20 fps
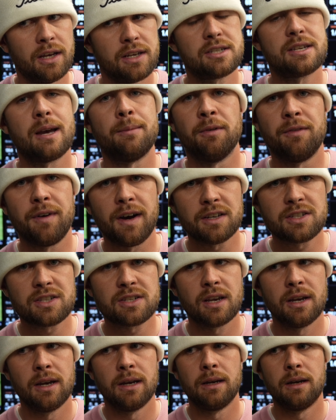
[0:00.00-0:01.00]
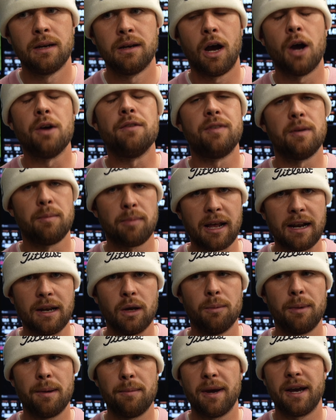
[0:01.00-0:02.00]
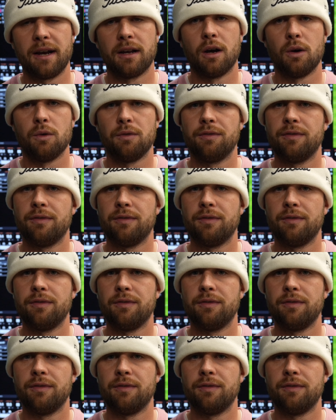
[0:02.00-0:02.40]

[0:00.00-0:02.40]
some of us, hopefully play a little bit better golf.